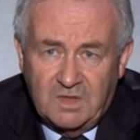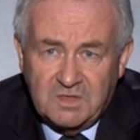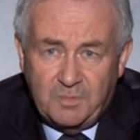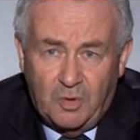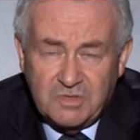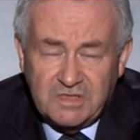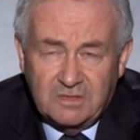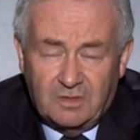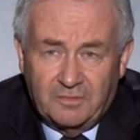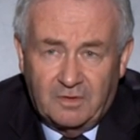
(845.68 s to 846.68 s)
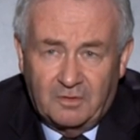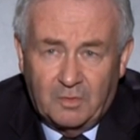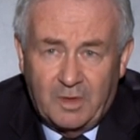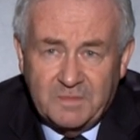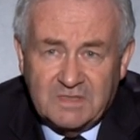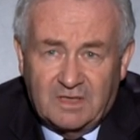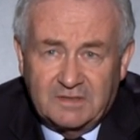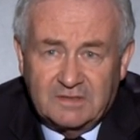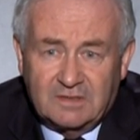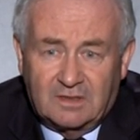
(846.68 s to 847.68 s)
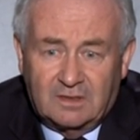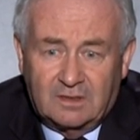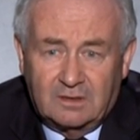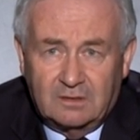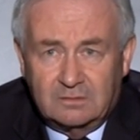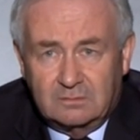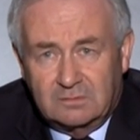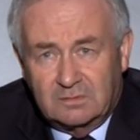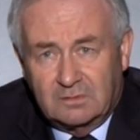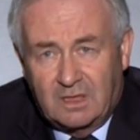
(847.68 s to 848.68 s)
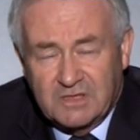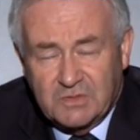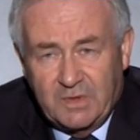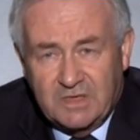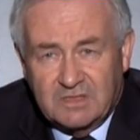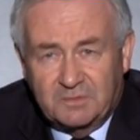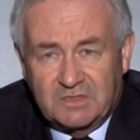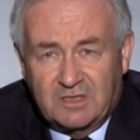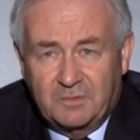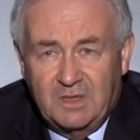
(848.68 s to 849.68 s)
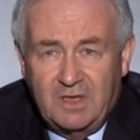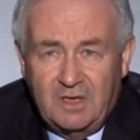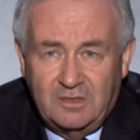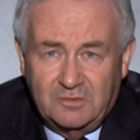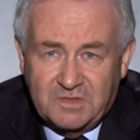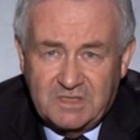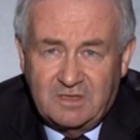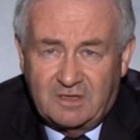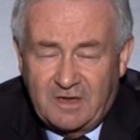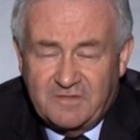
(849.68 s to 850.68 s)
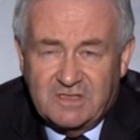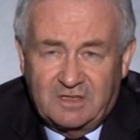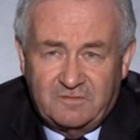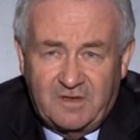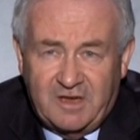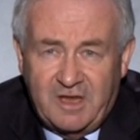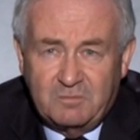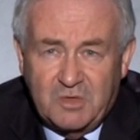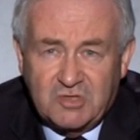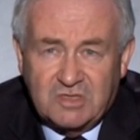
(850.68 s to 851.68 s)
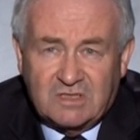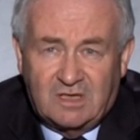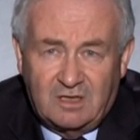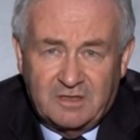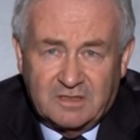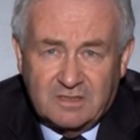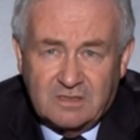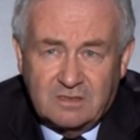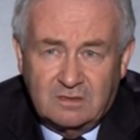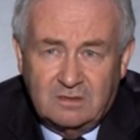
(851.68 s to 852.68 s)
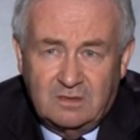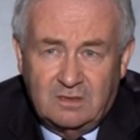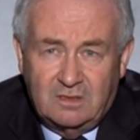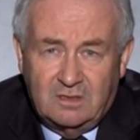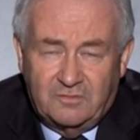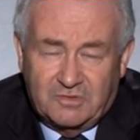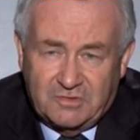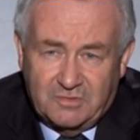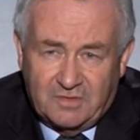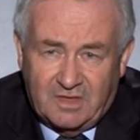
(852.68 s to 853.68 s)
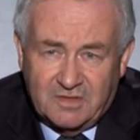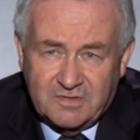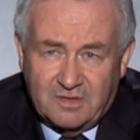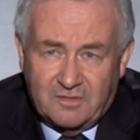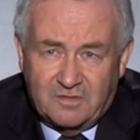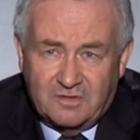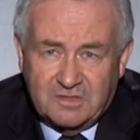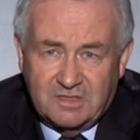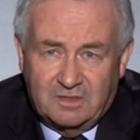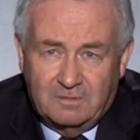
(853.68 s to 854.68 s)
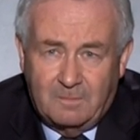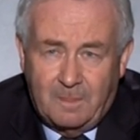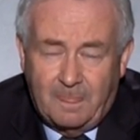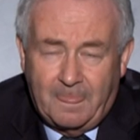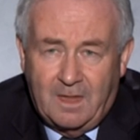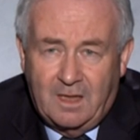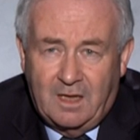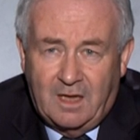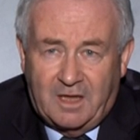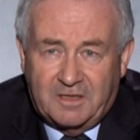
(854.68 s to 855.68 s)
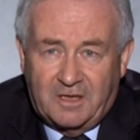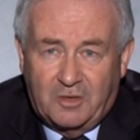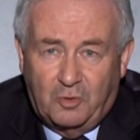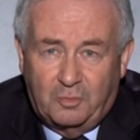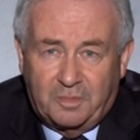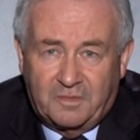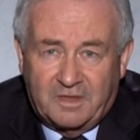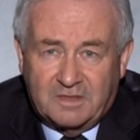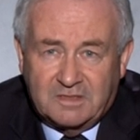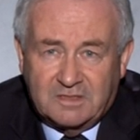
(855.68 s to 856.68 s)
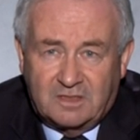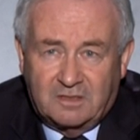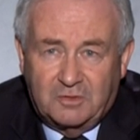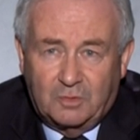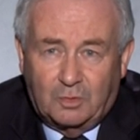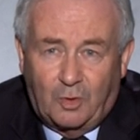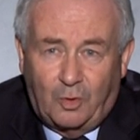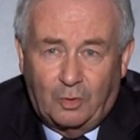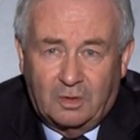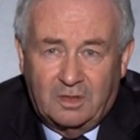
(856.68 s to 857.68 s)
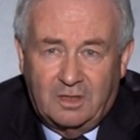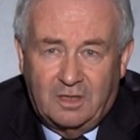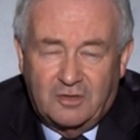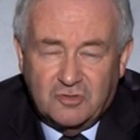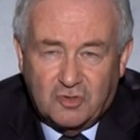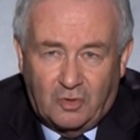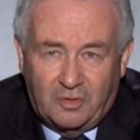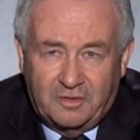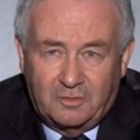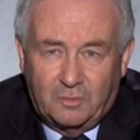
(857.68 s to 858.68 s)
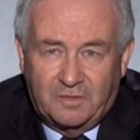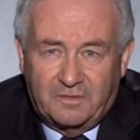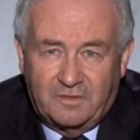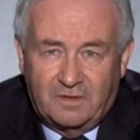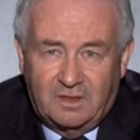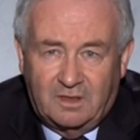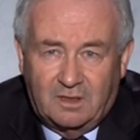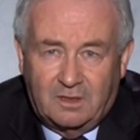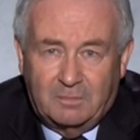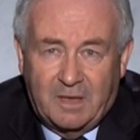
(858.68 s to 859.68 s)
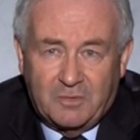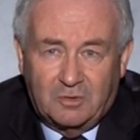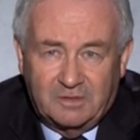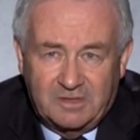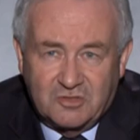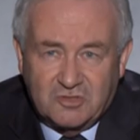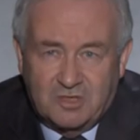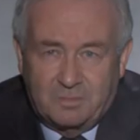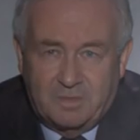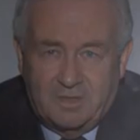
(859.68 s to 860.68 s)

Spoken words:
It's posted on the website last week sometime. You'll see that I've set very ambitious targets for 2013. And I hope that you will all join with the Bapco leadership